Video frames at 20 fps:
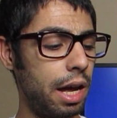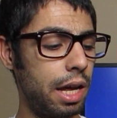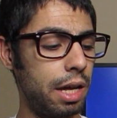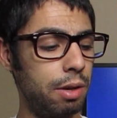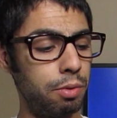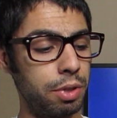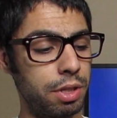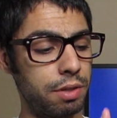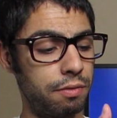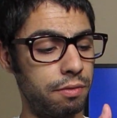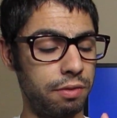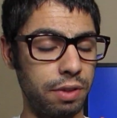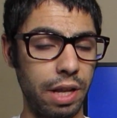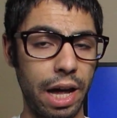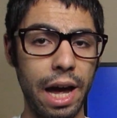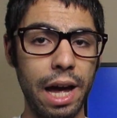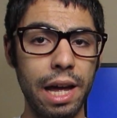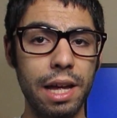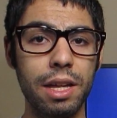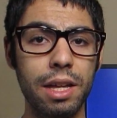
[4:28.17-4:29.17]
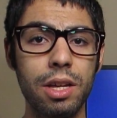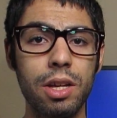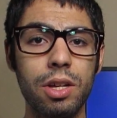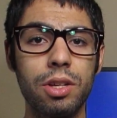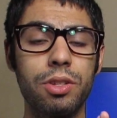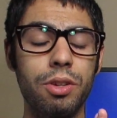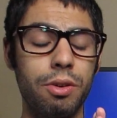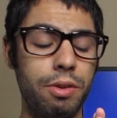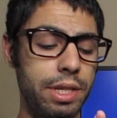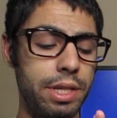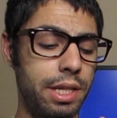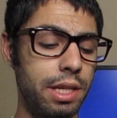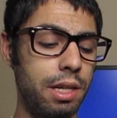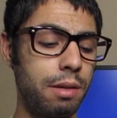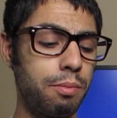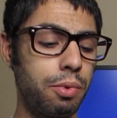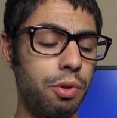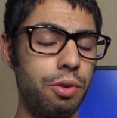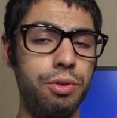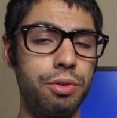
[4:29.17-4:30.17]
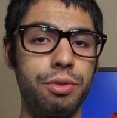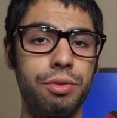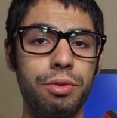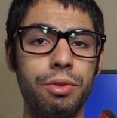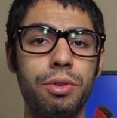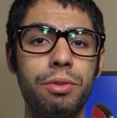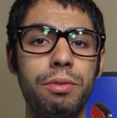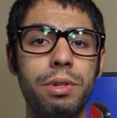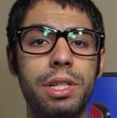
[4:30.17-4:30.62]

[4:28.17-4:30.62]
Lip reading: It was flat, so it didn't protrude,